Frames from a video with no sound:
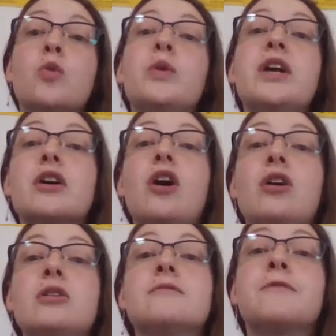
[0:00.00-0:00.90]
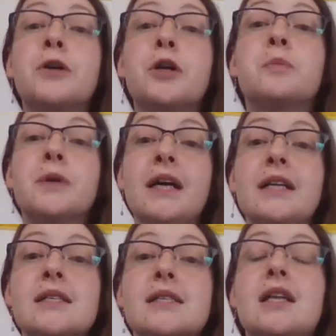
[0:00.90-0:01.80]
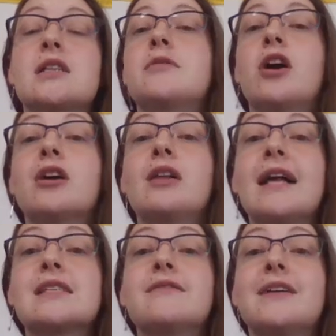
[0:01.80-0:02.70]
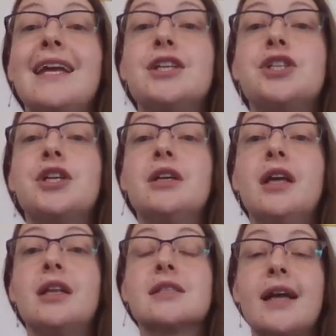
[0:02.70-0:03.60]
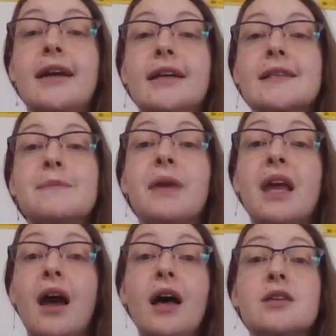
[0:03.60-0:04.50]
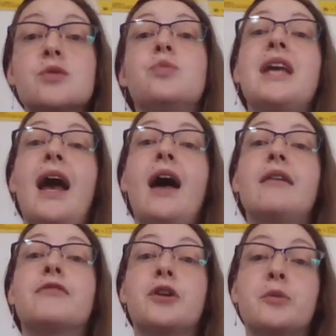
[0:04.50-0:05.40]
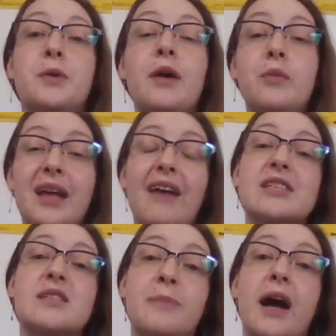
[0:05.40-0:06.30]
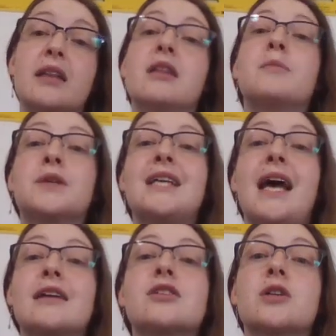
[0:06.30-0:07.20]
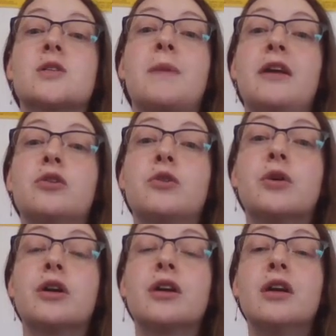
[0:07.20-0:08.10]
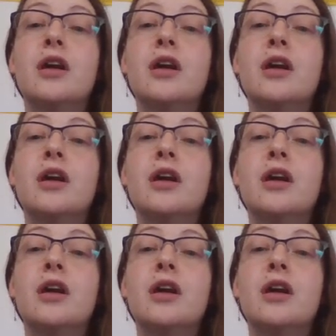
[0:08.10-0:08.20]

We are called vertebrates. That's our classification in science because we have vertebrae. We have a spine that protects our spinal cord.